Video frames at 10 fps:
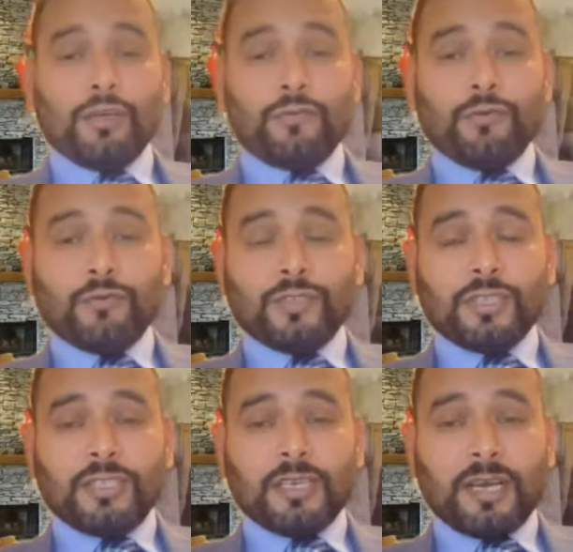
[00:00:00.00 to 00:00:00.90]

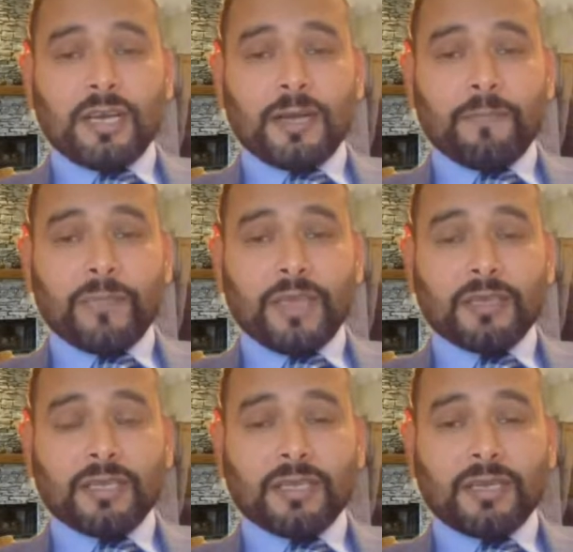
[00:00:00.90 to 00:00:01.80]
refugee,
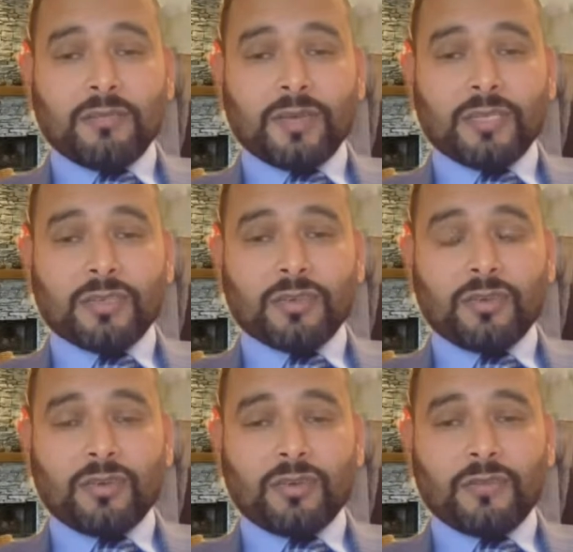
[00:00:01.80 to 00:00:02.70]
the Convention
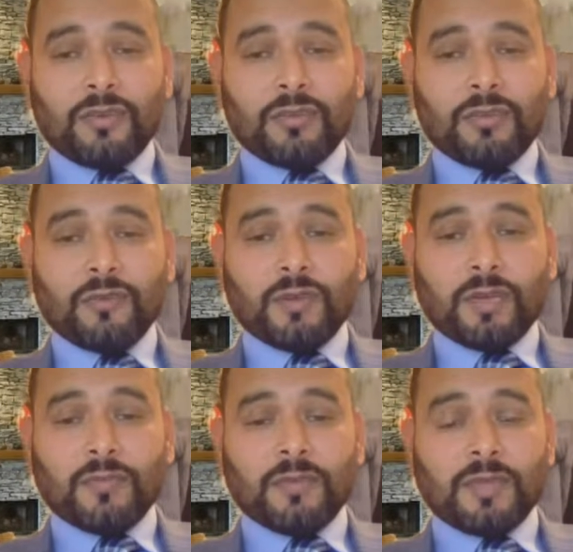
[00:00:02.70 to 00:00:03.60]
on
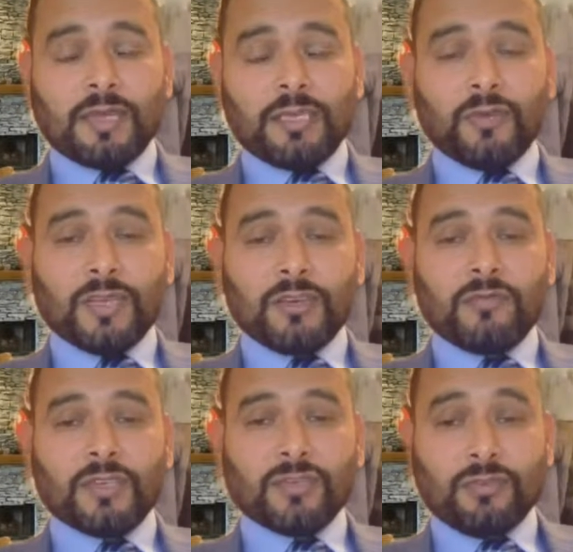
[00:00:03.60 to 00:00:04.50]
the UN
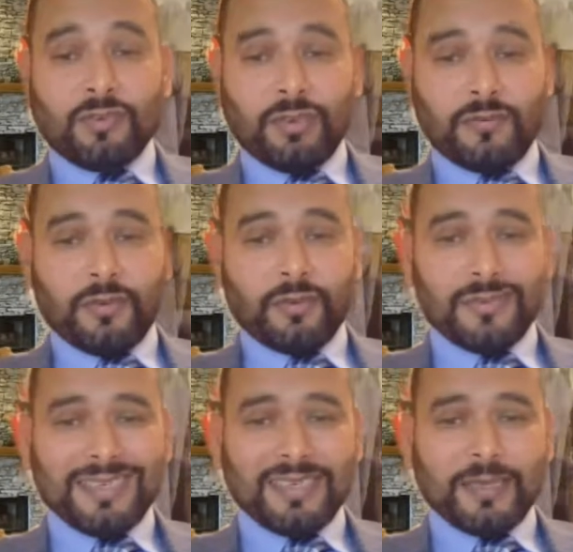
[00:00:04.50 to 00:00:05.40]
Convention on
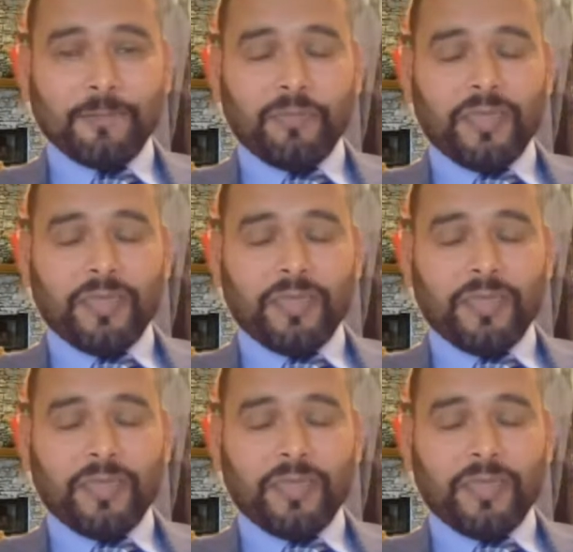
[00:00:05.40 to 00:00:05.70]
Refugee,